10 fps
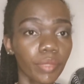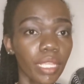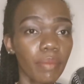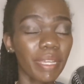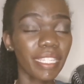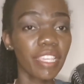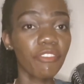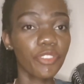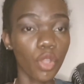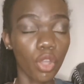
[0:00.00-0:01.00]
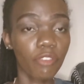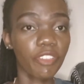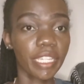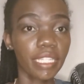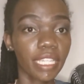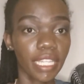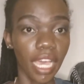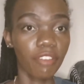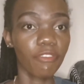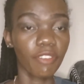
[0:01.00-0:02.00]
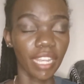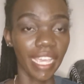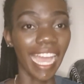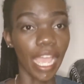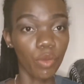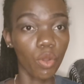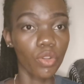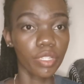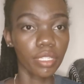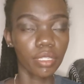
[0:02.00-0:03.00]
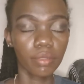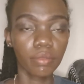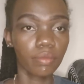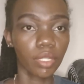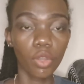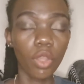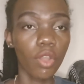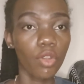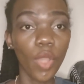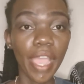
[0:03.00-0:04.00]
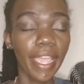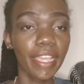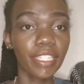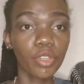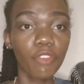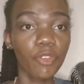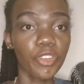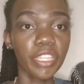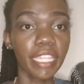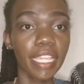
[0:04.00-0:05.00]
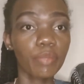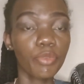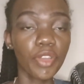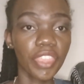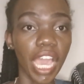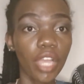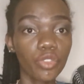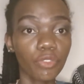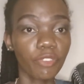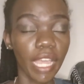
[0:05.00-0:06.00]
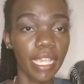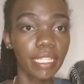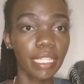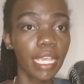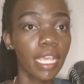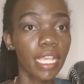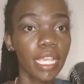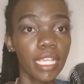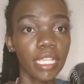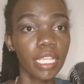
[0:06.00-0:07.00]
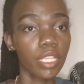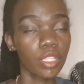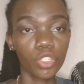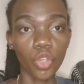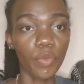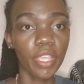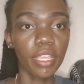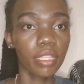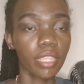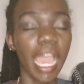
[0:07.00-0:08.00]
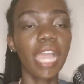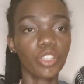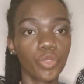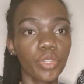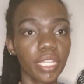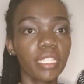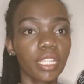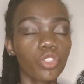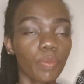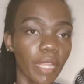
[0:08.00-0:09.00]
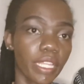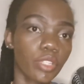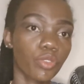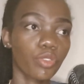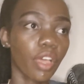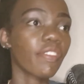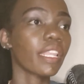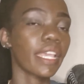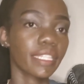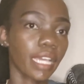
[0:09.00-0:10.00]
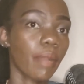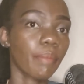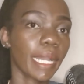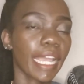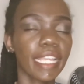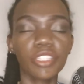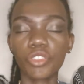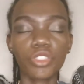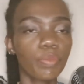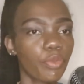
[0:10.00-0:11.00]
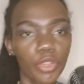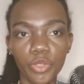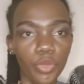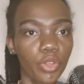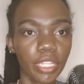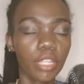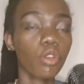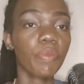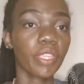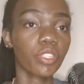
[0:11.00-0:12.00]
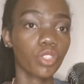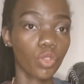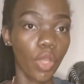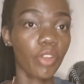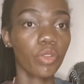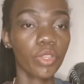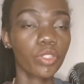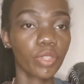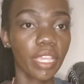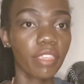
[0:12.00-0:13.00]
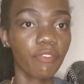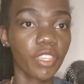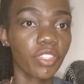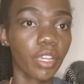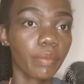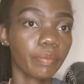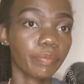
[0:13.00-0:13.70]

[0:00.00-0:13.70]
But if you're confident enough, like I was, go ahead, go for it and book the actual flight, showing the actual dates that you're planning to travel, and come back and just pray to God and hope that you are going to get the visa.